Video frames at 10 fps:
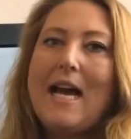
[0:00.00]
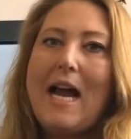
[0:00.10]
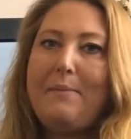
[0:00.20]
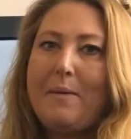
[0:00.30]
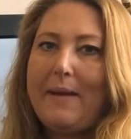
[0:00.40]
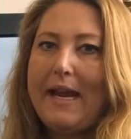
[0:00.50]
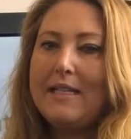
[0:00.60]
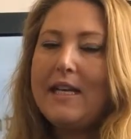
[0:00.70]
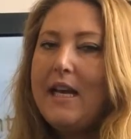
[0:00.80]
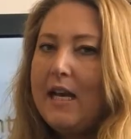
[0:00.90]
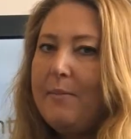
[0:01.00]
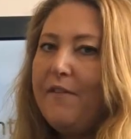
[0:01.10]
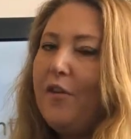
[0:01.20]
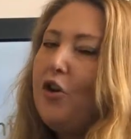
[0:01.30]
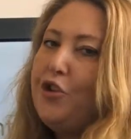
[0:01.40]
time a bit, and
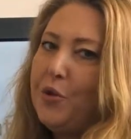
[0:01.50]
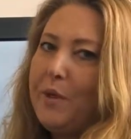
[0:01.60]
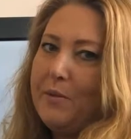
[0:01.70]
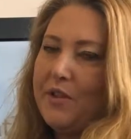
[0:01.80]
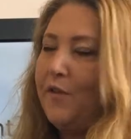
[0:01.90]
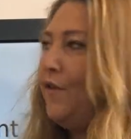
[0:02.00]
before Joey was a